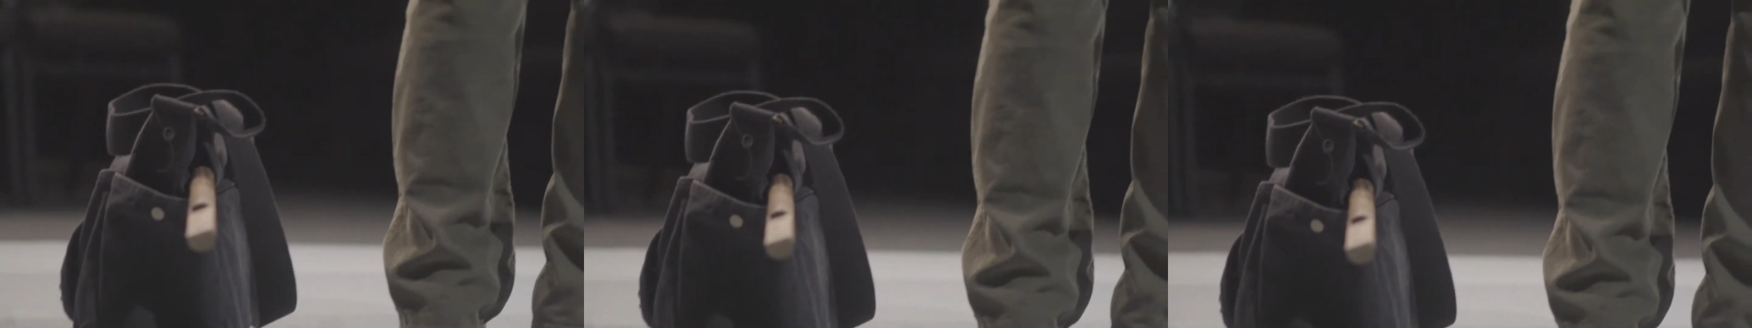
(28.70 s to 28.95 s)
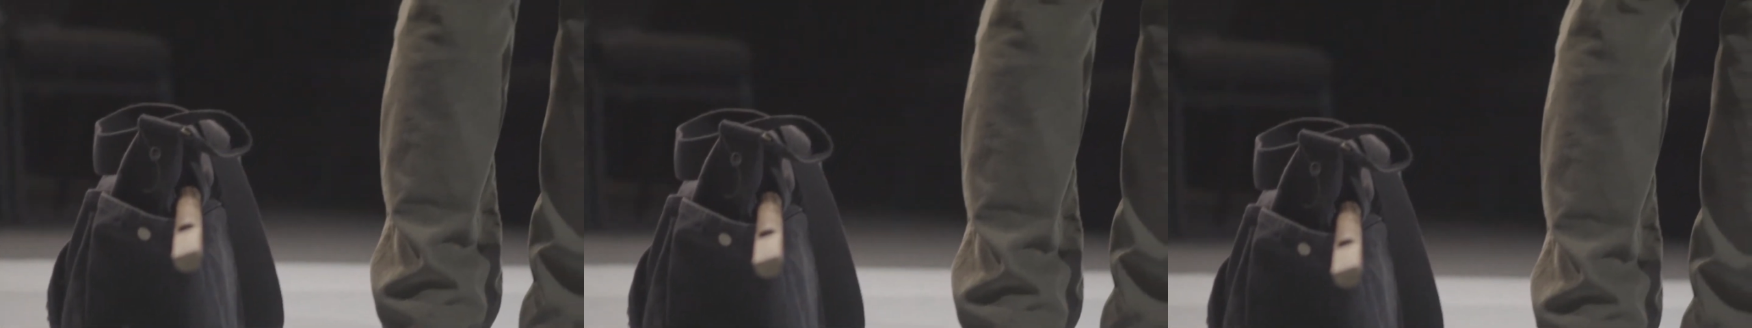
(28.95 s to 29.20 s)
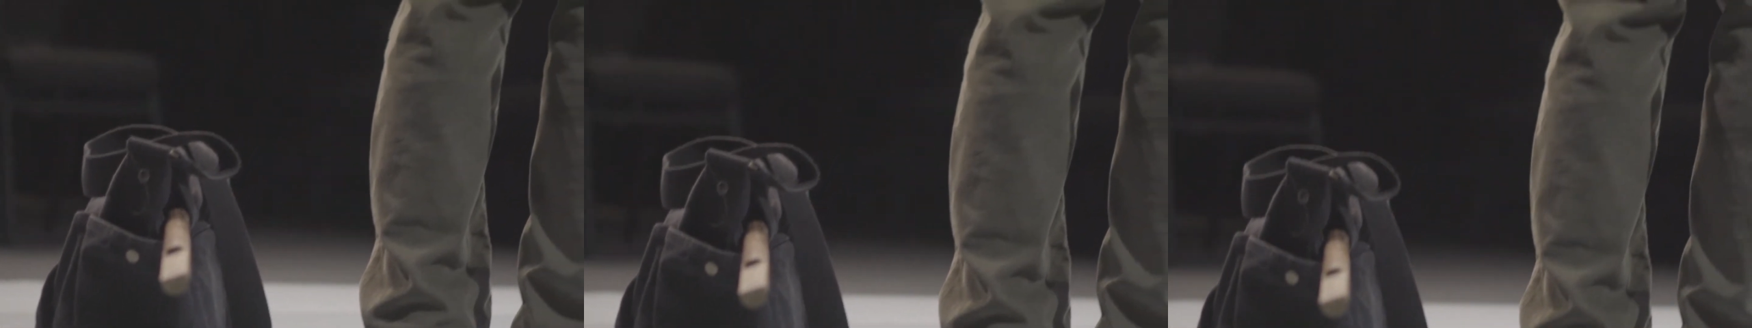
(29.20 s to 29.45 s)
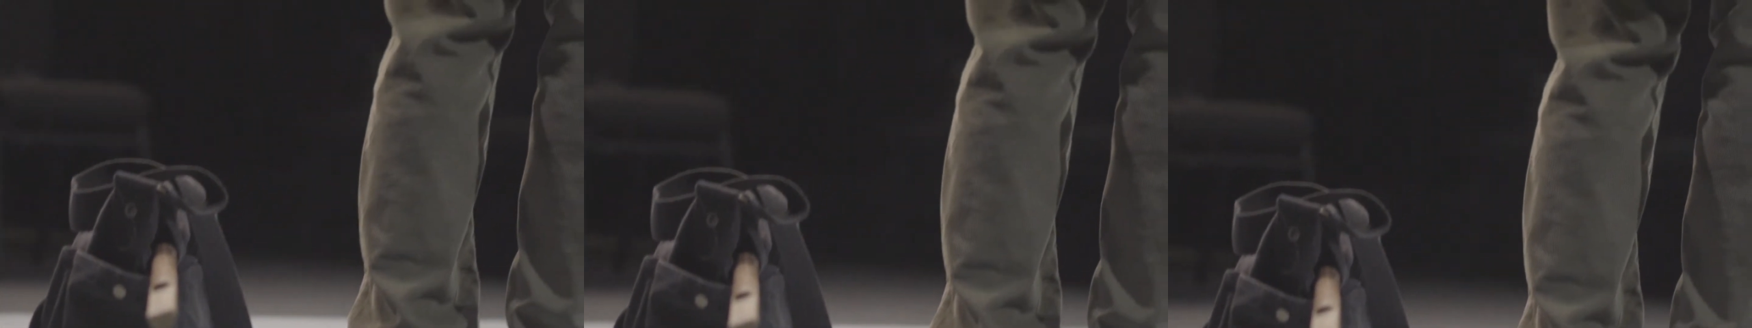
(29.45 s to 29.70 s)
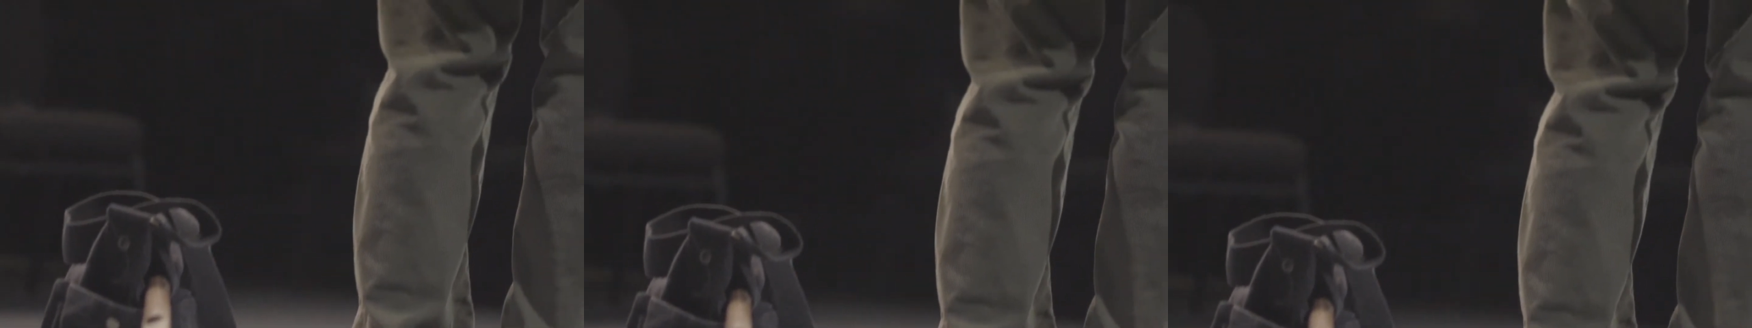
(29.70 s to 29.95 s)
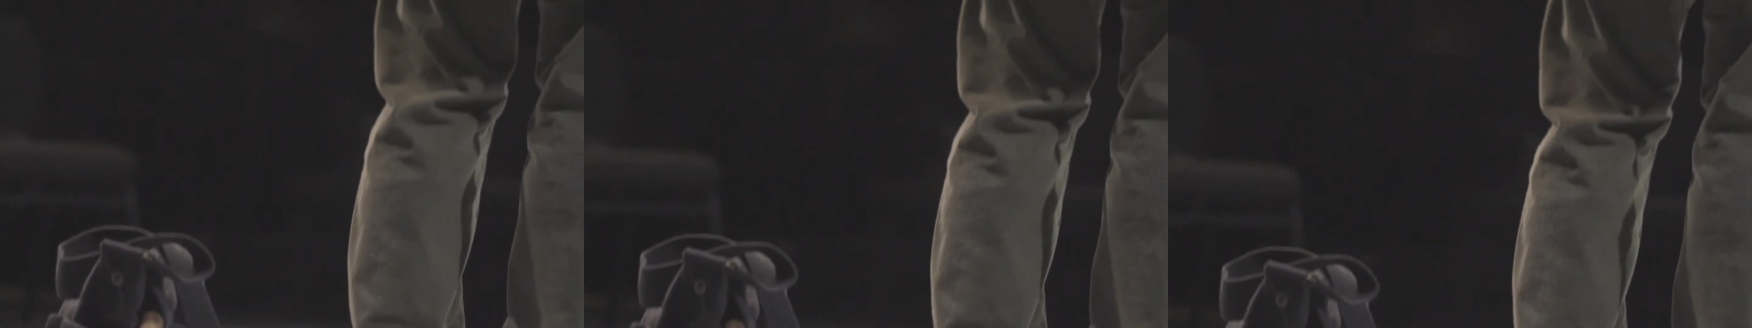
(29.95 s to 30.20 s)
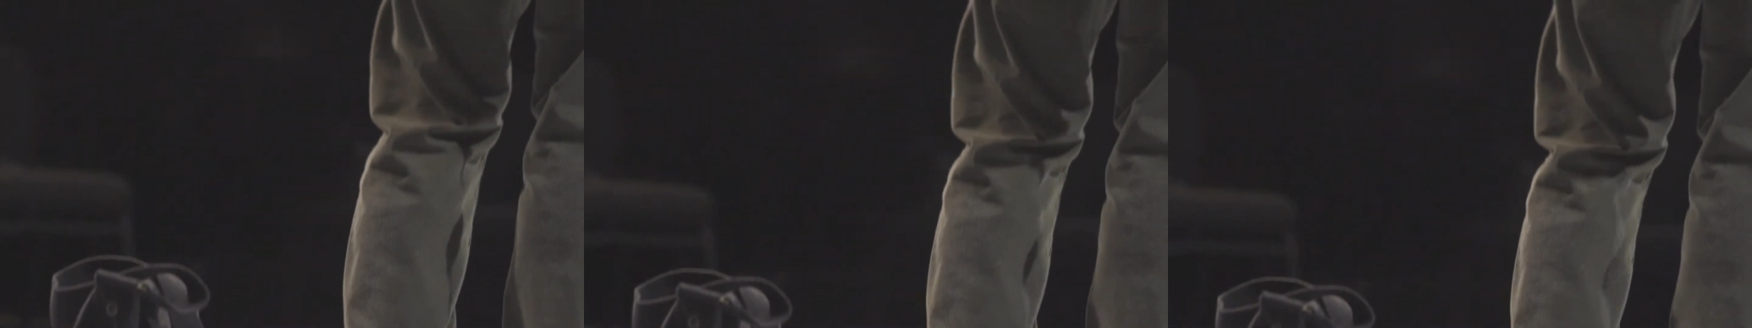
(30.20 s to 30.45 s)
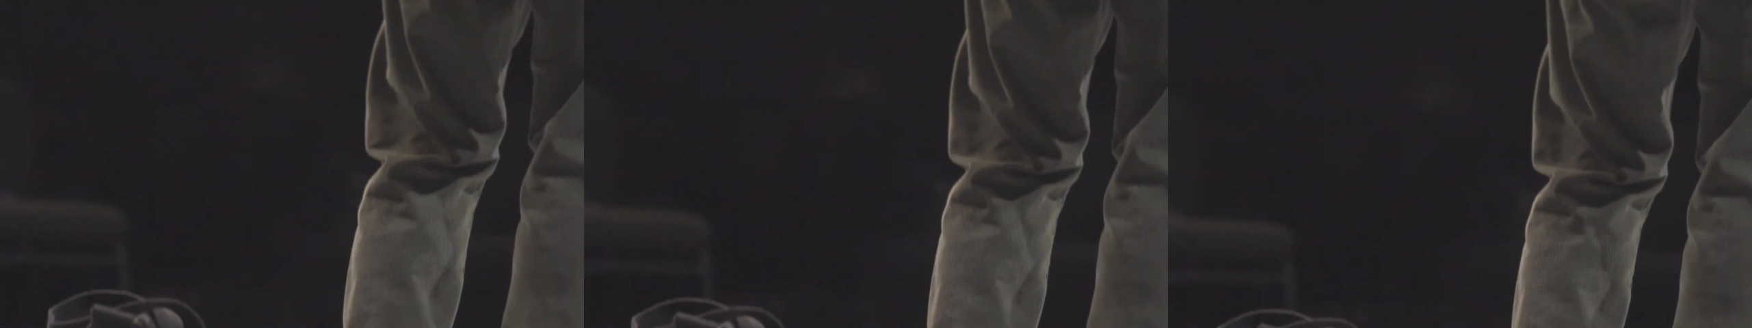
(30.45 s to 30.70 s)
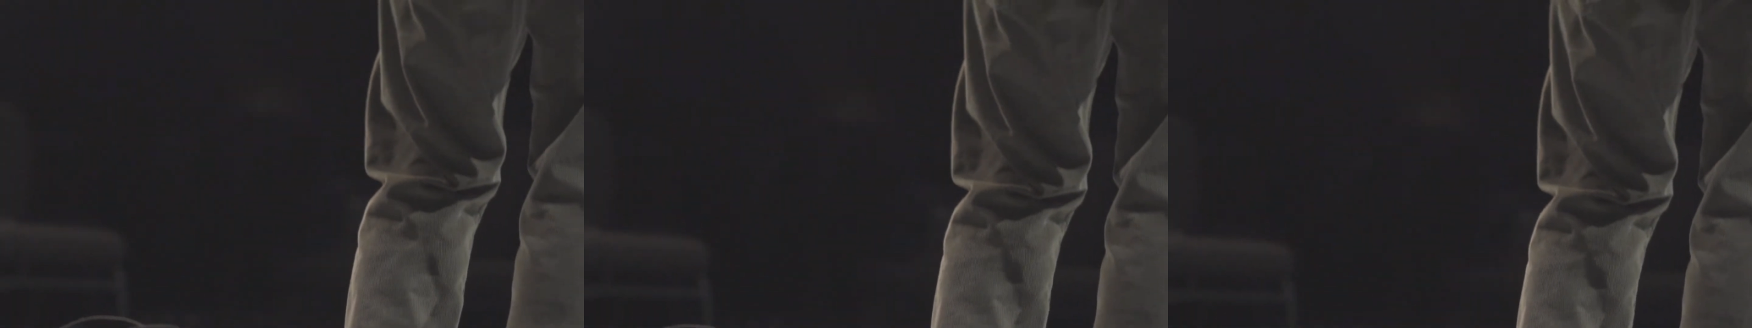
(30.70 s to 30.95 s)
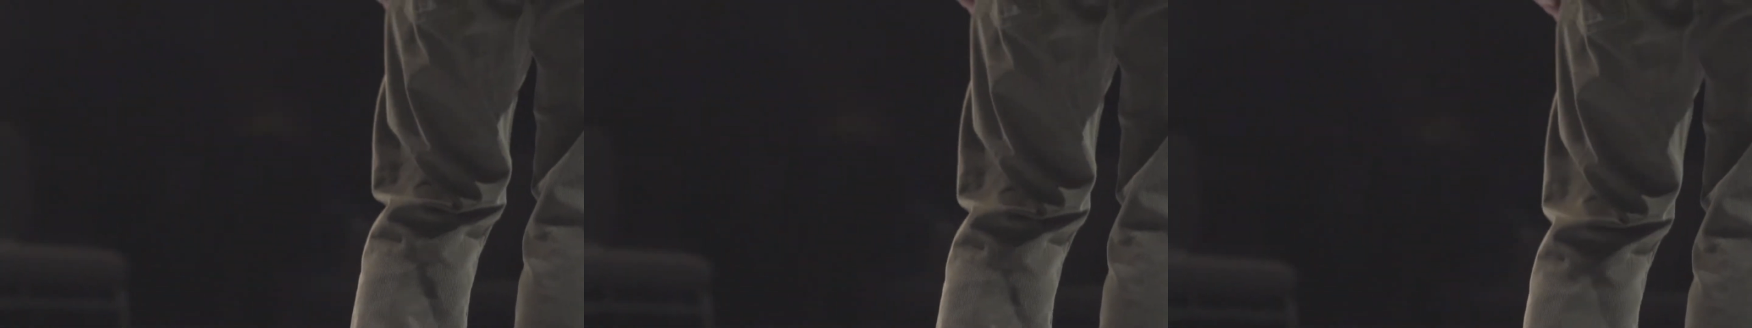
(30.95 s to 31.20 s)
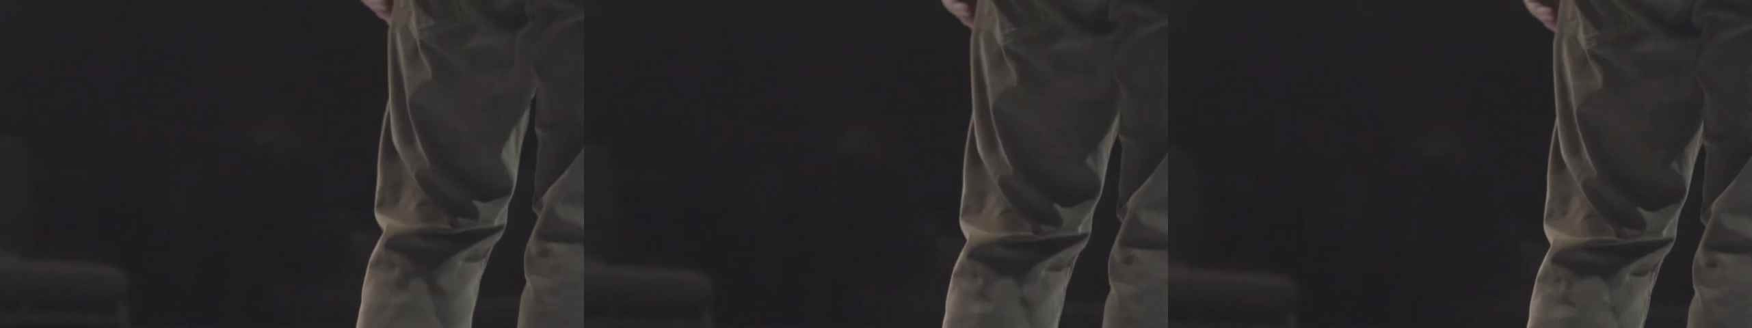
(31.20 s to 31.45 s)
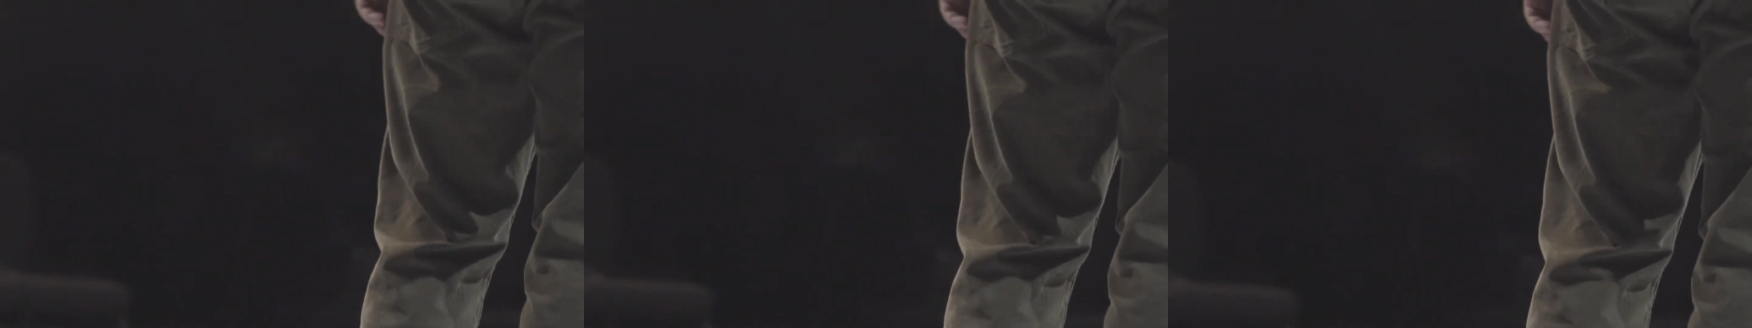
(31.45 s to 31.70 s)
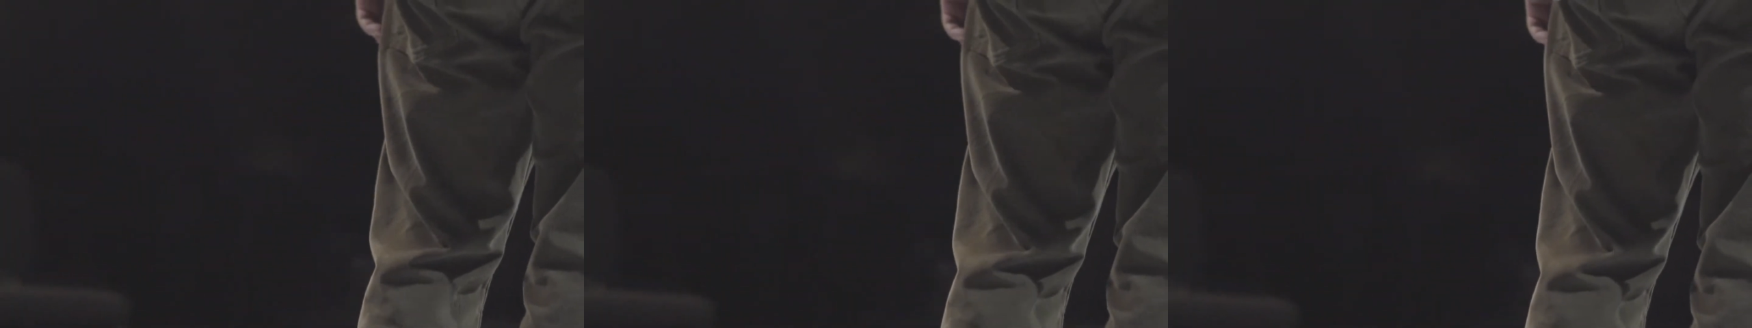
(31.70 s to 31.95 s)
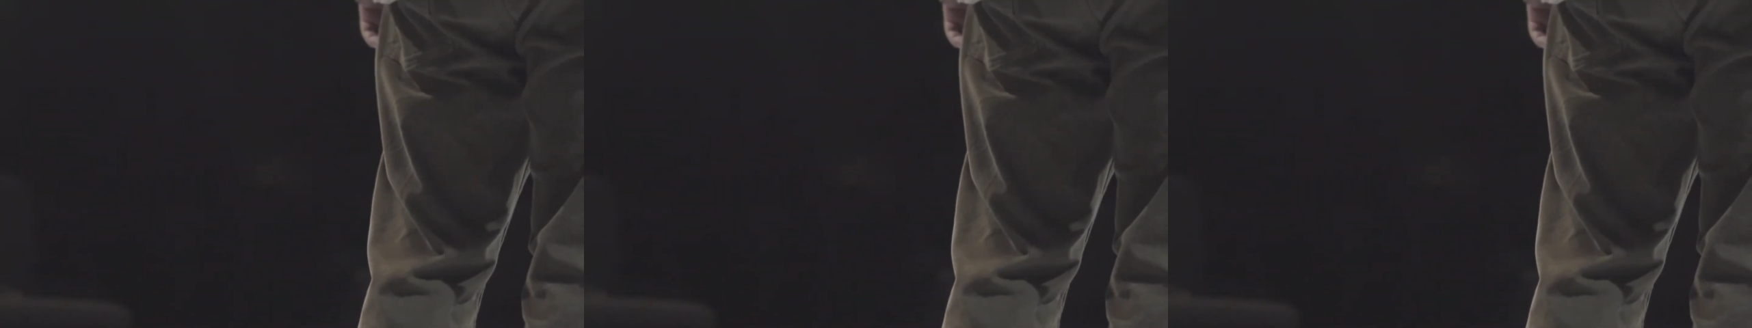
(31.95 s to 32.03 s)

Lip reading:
Nobody's mouth can be seen.